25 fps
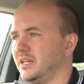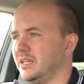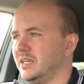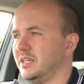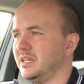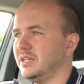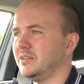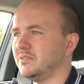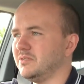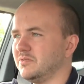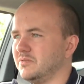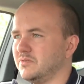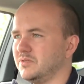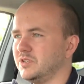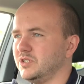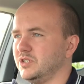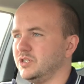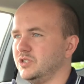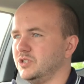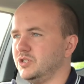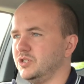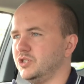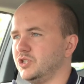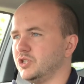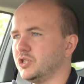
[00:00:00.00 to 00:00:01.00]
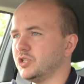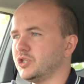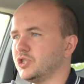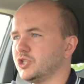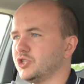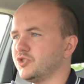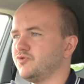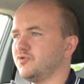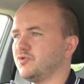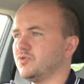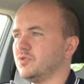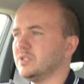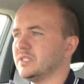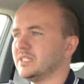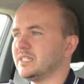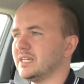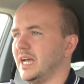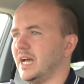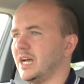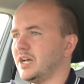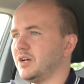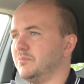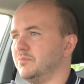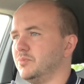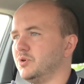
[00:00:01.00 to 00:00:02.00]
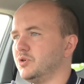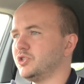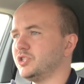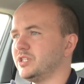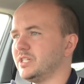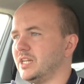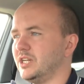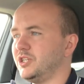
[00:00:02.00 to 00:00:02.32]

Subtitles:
you know, you're going to struggle to get a combustion